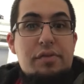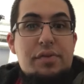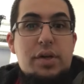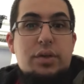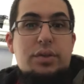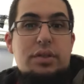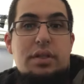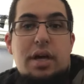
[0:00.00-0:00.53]

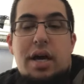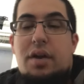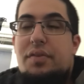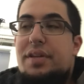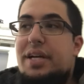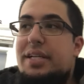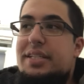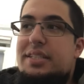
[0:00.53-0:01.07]
folks, I
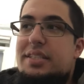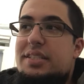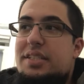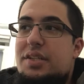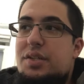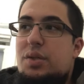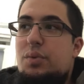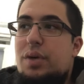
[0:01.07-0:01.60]
don't think I need to
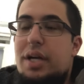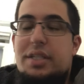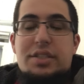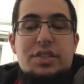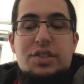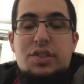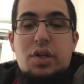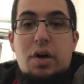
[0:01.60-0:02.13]
tell you what I
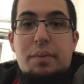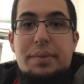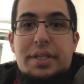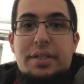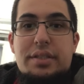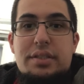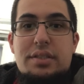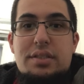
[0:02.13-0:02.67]
just saw
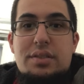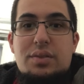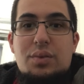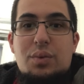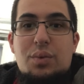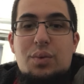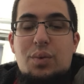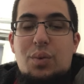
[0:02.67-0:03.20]
because,
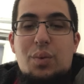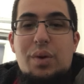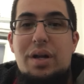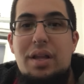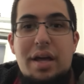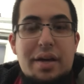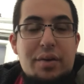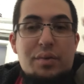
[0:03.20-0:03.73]

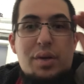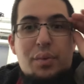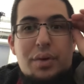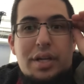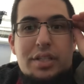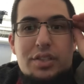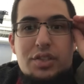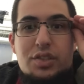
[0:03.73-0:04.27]
well, I don't know
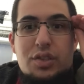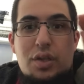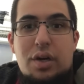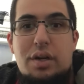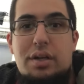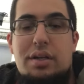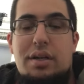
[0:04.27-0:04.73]
what I just saw.